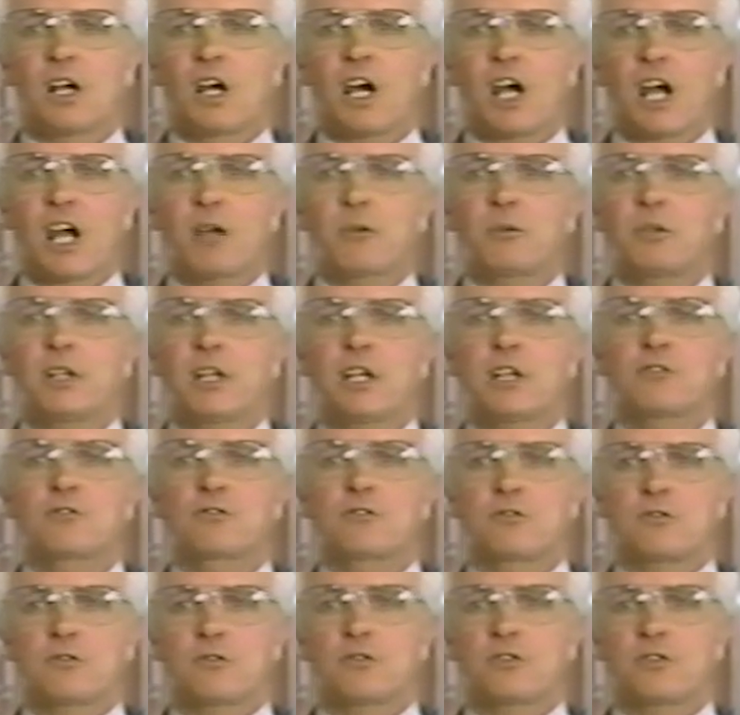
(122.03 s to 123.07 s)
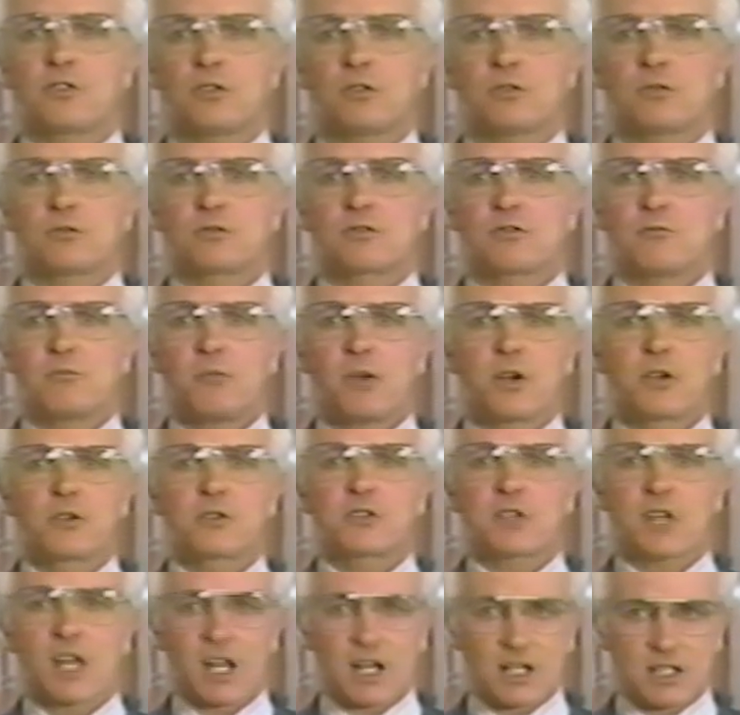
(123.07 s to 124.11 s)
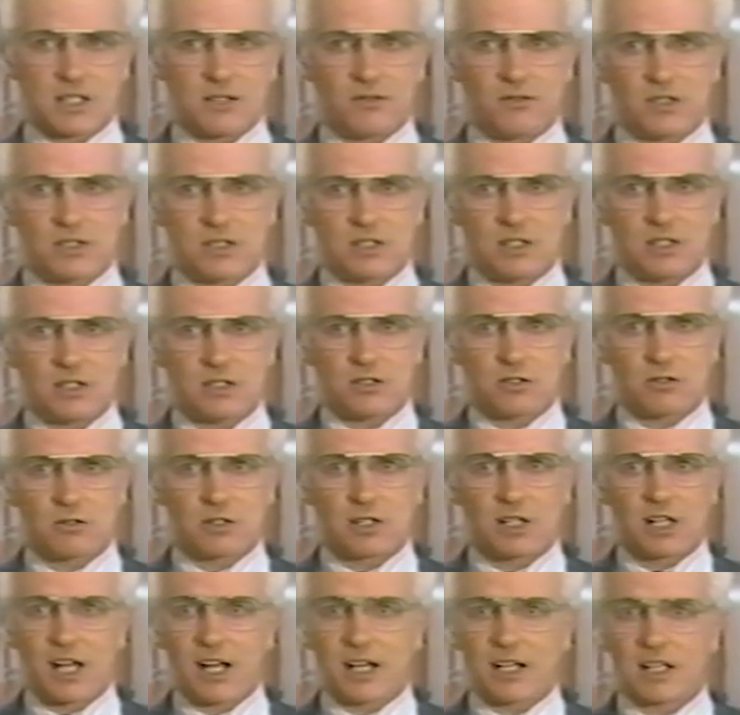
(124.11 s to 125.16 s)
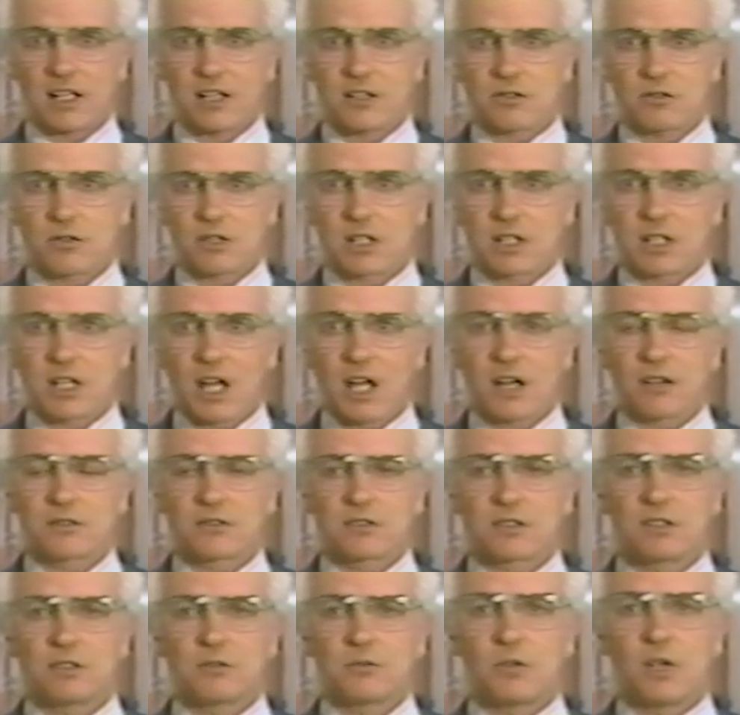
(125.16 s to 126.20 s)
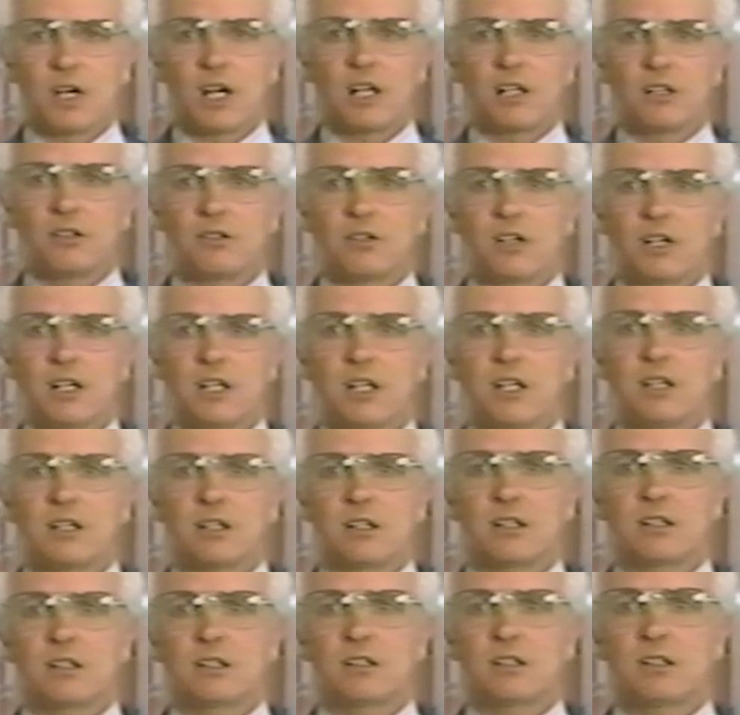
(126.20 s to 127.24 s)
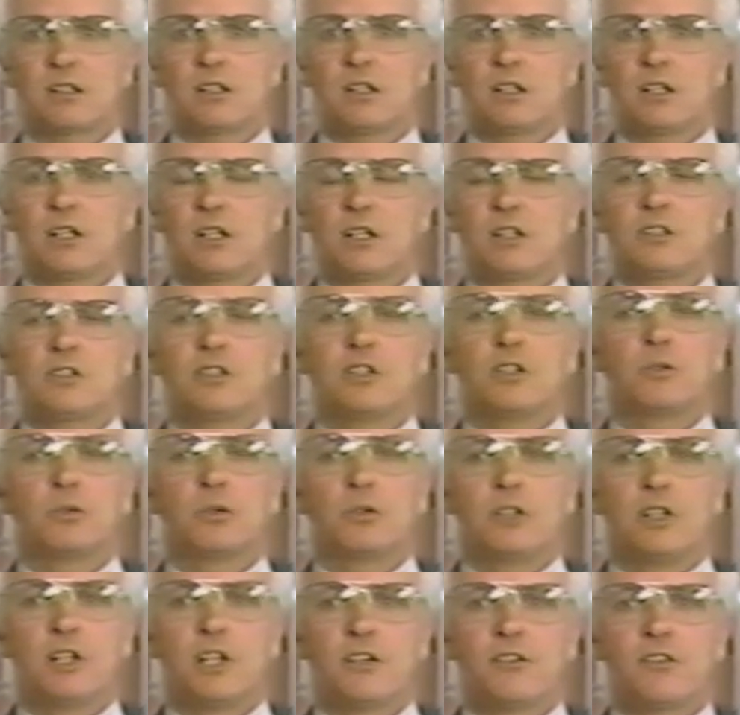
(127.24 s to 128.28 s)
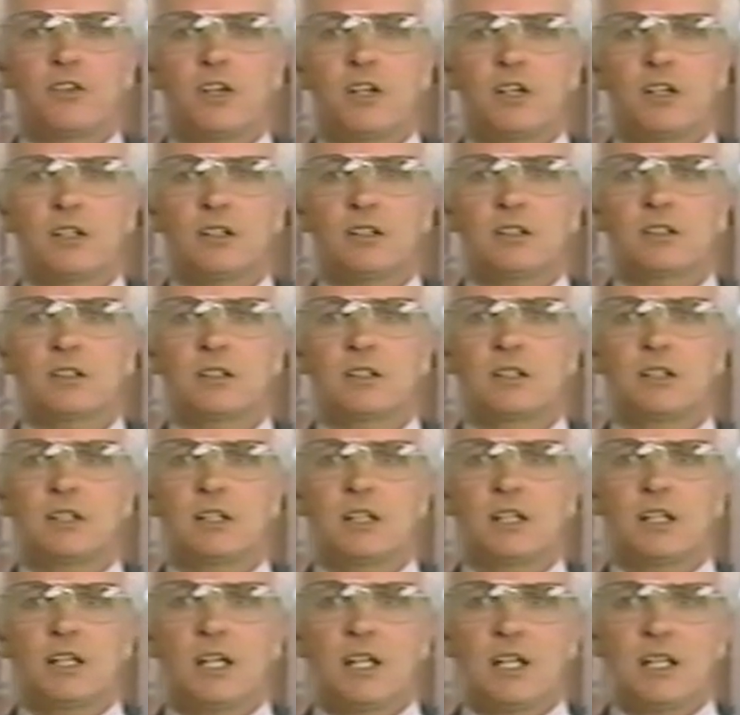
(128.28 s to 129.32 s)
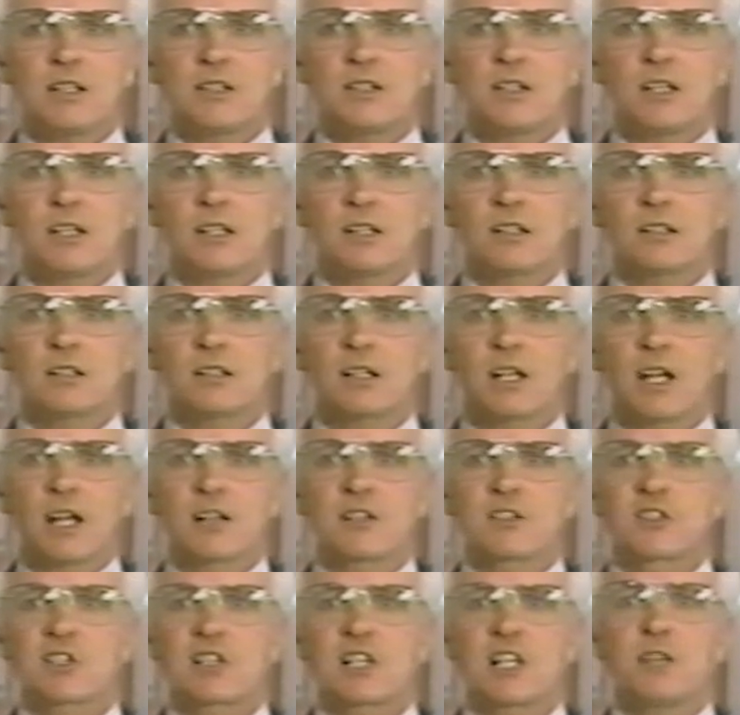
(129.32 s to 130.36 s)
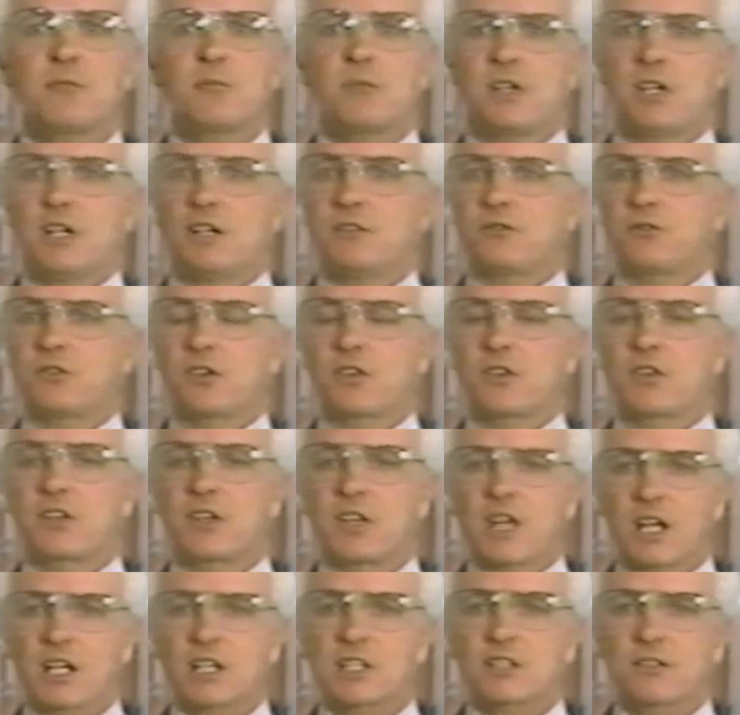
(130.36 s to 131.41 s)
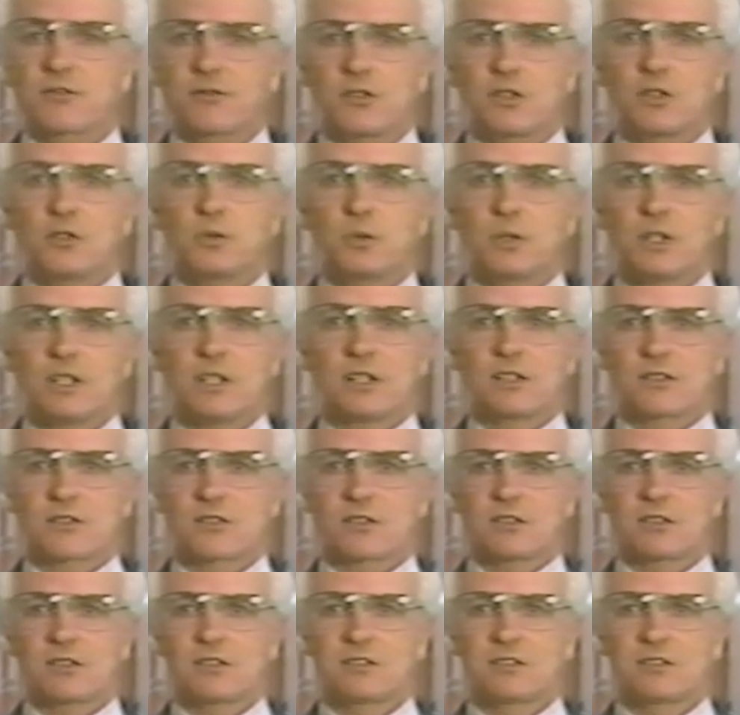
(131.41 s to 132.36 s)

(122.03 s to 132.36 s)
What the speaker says: I will introduce you to most activities you are likely to encounter while you are here. You will live here, eat here, and sleep here for the next few weeks.